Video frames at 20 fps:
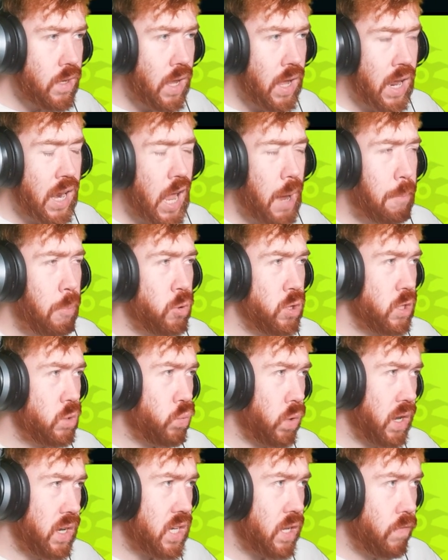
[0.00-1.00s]
At that point, you just
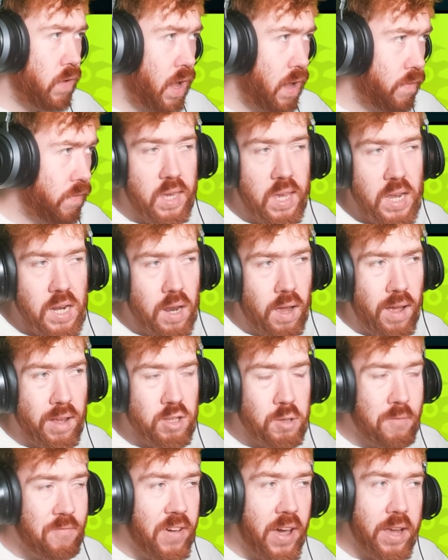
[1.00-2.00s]
want to survive. Gila,
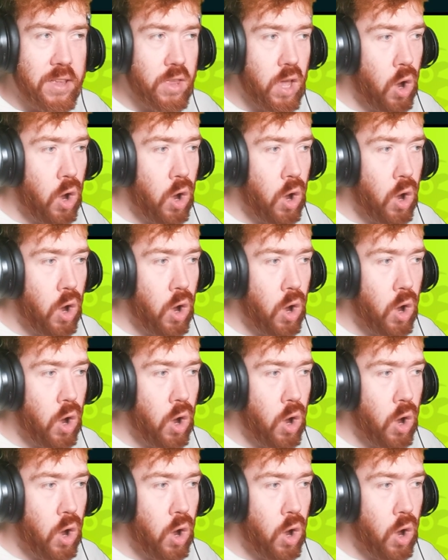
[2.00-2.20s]
to be fair,